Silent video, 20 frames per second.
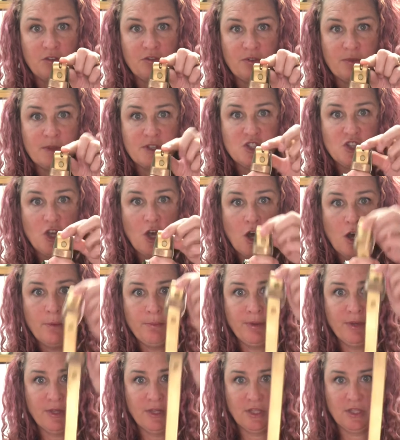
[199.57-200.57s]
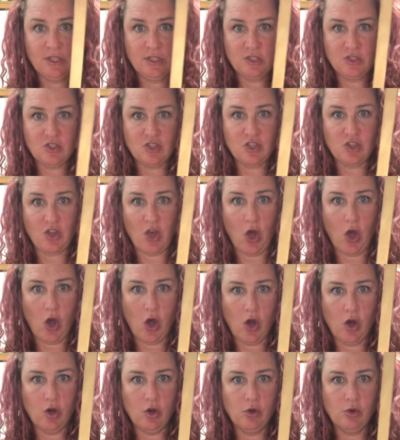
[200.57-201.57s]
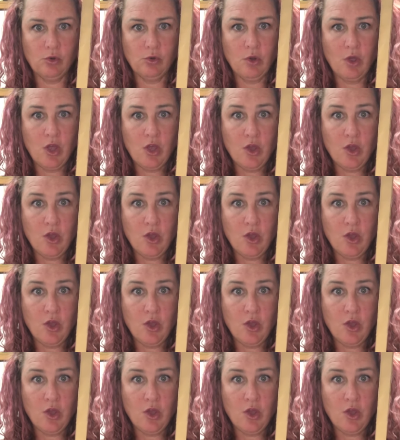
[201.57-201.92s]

from the top to the hole